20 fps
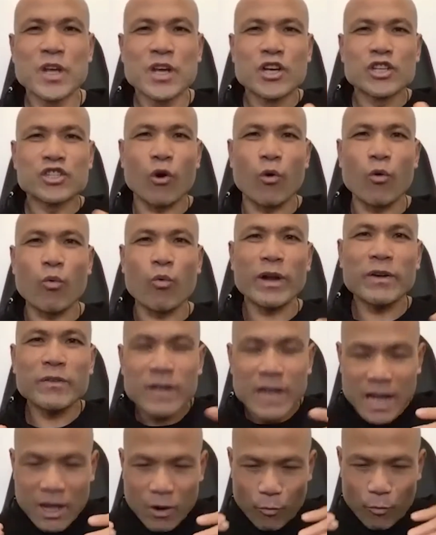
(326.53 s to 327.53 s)
So when
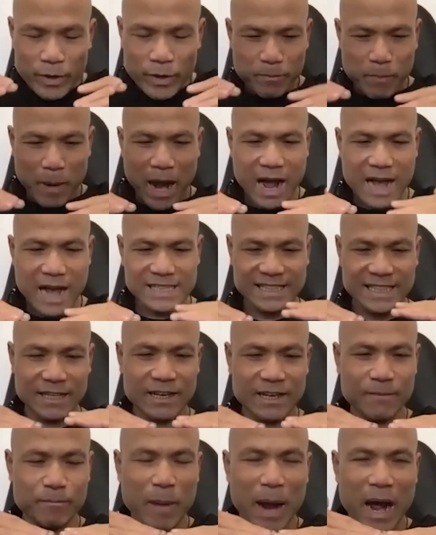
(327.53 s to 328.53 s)
we
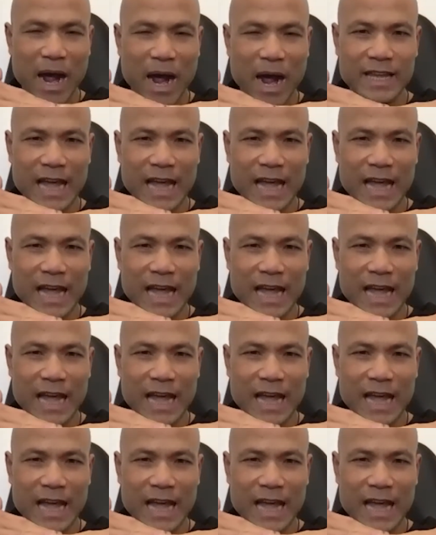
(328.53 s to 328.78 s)
passing by,